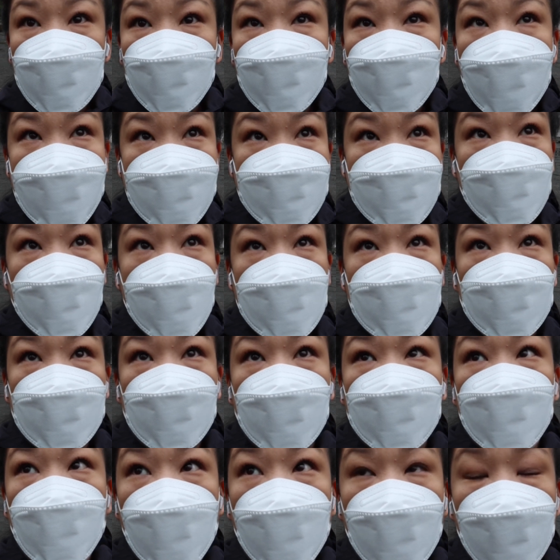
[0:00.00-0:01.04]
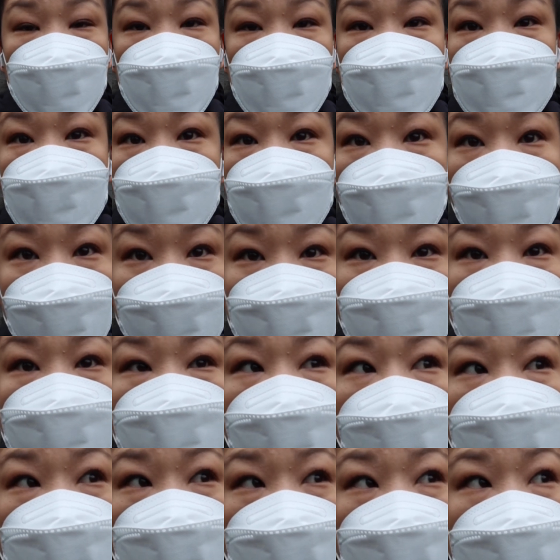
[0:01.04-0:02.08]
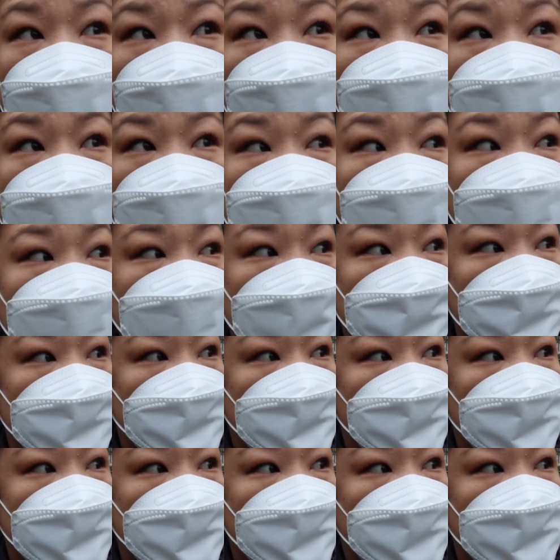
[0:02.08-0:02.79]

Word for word: right in the middle of all these like ultra modern buildings.